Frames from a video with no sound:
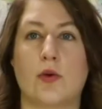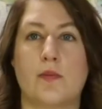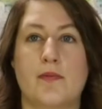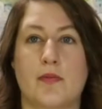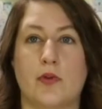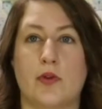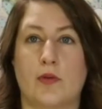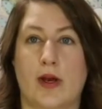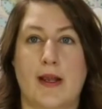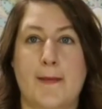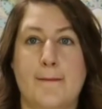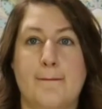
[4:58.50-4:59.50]
you
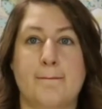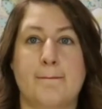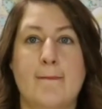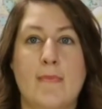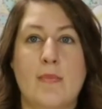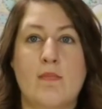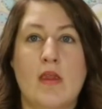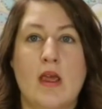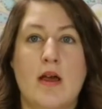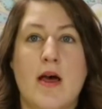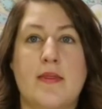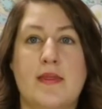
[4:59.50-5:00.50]
ready?
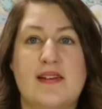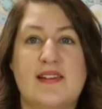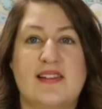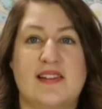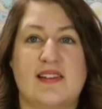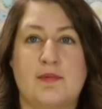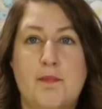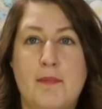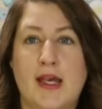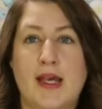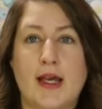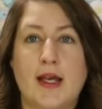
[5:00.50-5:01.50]
This is
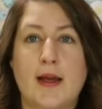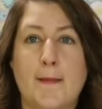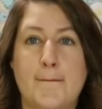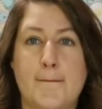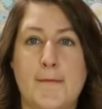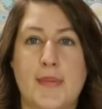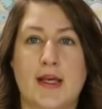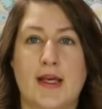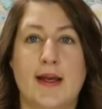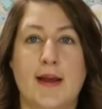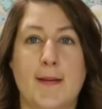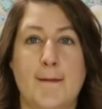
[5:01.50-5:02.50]
big,
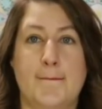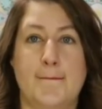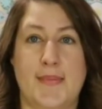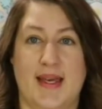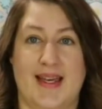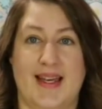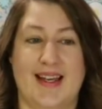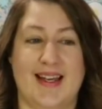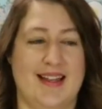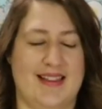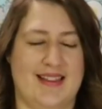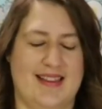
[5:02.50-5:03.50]
big, big.
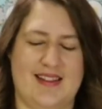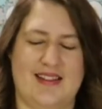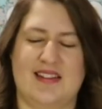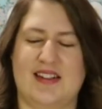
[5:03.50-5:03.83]
This is